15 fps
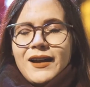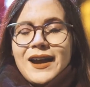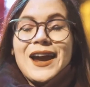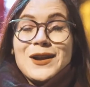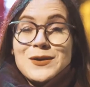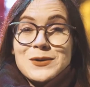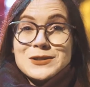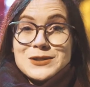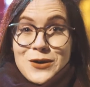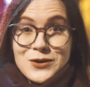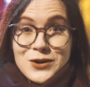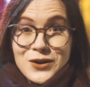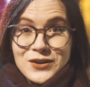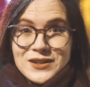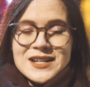It was so
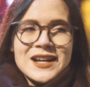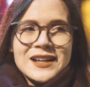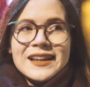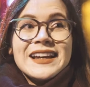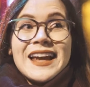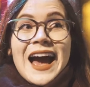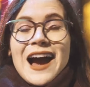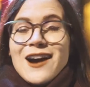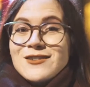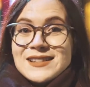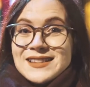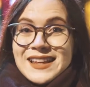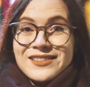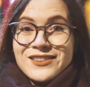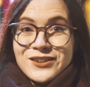good. Like, how is
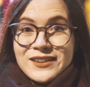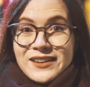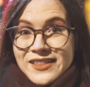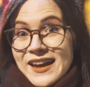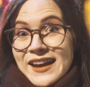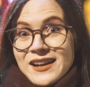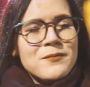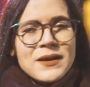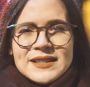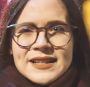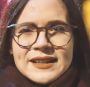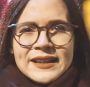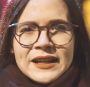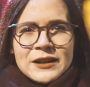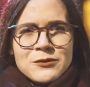that not a thing?
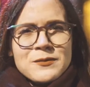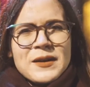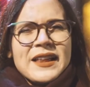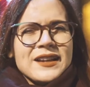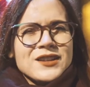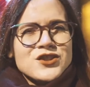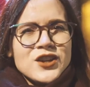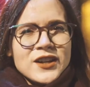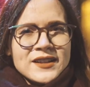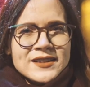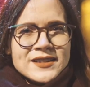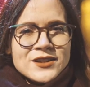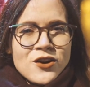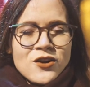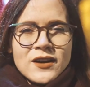Basically, it would be like chicken
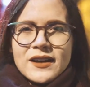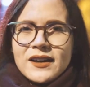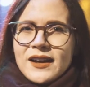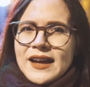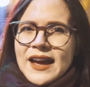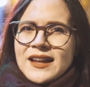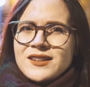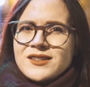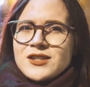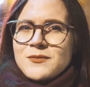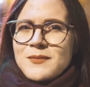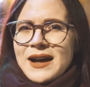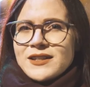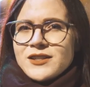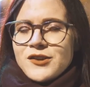stock and
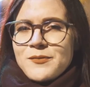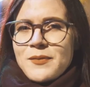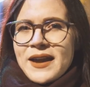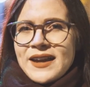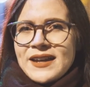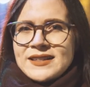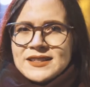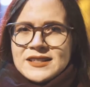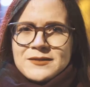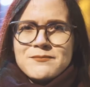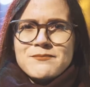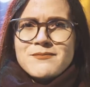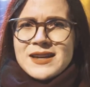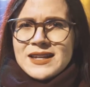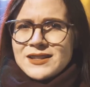tomato base just
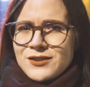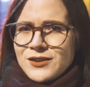mixed